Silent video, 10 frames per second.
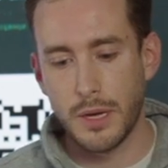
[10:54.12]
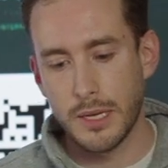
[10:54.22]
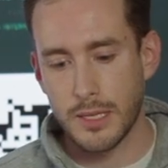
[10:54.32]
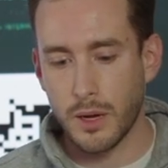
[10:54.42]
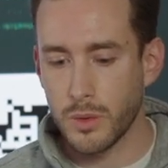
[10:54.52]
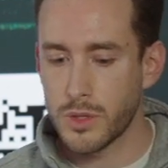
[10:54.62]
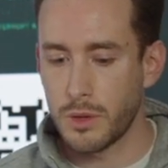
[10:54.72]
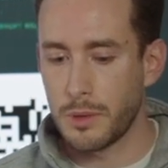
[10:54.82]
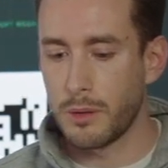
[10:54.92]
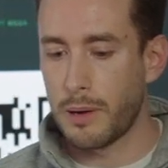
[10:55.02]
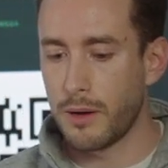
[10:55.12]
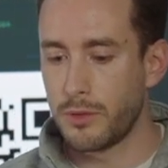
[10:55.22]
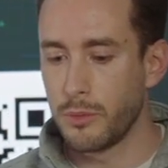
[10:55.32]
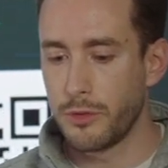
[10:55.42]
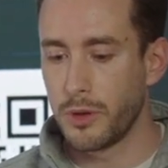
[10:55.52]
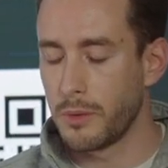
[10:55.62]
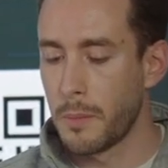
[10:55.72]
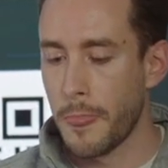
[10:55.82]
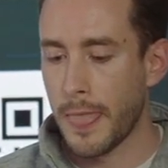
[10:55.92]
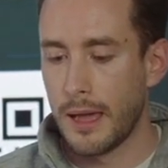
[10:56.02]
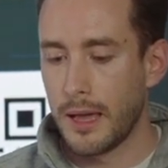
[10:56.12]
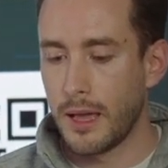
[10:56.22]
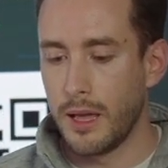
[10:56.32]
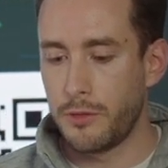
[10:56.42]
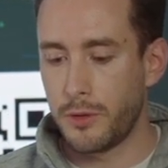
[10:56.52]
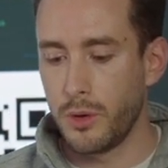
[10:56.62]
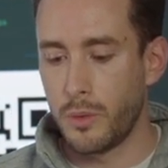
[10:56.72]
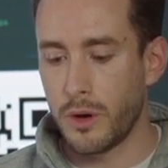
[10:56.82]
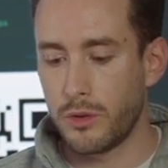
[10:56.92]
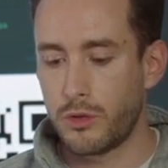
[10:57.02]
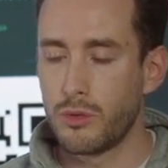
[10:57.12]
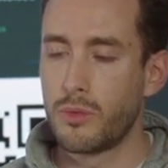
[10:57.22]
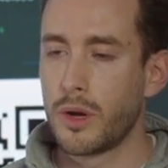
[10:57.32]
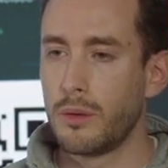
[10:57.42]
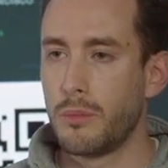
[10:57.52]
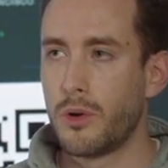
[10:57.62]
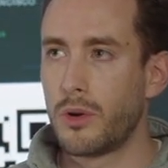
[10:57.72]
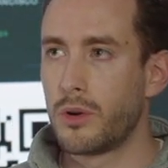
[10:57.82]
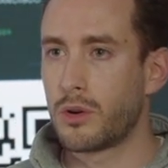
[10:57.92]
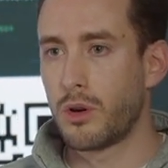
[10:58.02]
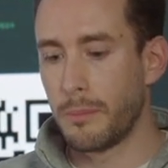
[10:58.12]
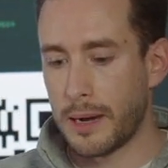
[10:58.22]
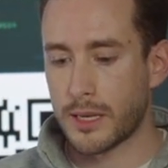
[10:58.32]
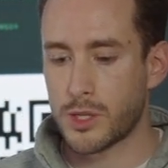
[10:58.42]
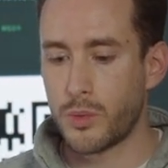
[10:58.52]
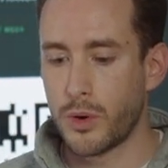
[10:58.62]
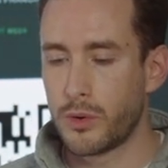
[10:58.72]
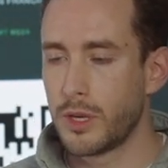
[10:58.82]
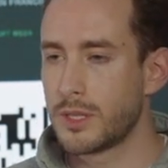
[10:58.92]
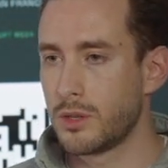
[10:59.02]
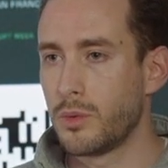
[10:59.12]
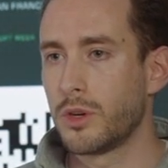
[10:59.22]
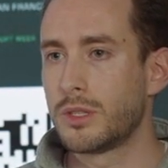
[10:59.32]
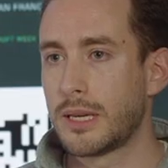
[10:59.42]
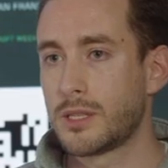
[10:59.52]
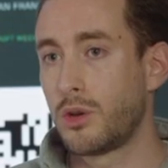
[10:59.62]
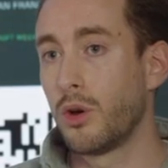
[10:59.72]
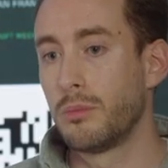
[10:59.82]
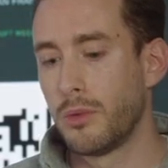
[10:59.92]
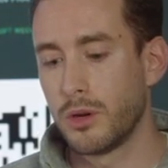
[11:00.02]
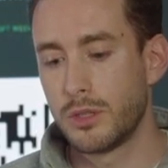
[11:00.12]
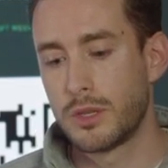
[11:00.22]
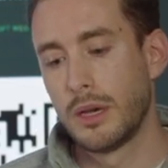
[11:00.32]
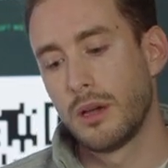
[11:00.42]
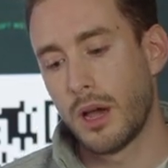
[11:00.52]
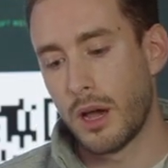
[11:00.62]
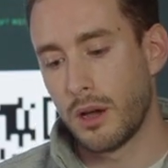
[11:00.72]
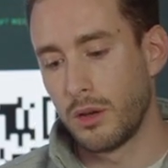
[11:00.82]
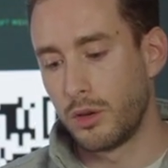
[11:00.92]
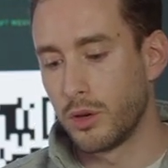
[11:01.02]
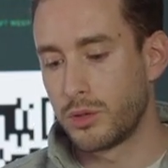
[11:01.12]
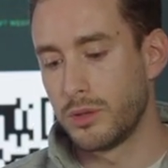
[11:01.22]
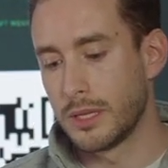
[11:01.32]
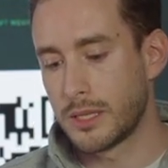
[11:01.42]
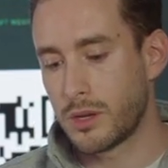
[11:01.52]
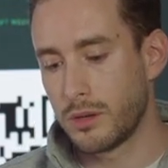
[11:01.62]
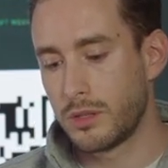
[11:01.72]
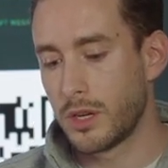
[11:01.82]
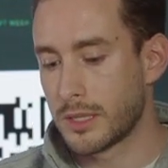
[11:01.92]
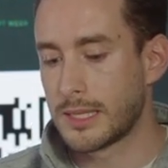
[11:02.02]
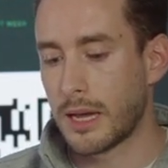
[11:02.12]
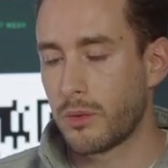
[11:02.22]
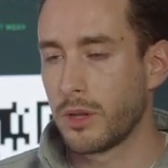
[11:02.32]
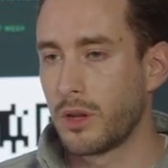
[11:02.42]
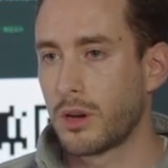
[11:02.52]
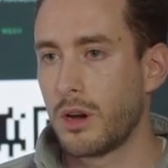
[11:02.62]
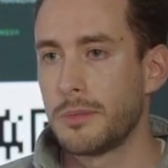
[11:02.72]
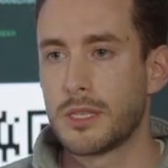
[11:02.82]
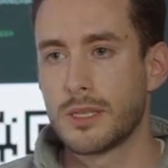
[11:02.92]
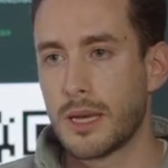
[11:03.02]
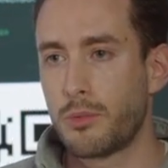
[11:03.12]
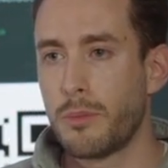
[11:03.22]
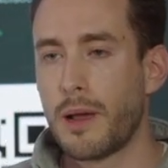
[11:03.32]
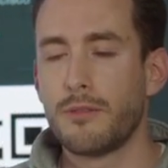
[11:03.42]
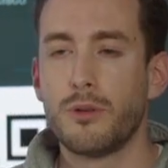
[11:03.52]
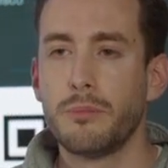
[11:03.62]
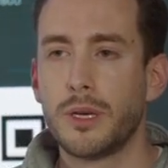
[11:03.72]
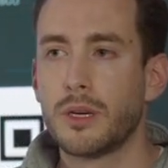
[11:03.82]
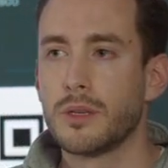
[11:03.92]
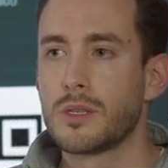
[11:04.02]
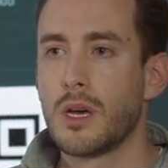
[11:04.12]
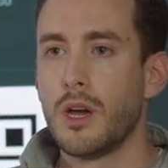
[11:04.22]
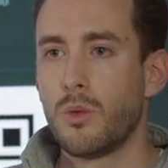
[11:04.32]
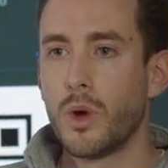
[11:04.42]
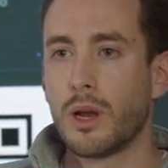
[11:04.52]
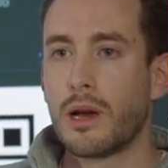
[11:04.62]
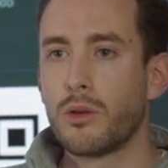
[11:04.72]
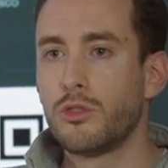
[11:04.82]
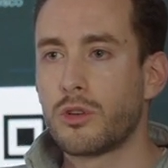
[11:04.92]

StackOne's going to be the platform for you. If you want to run more complex queries and you want to test code mode, go to discode.stackone.com. It's a separate platform because we allow you to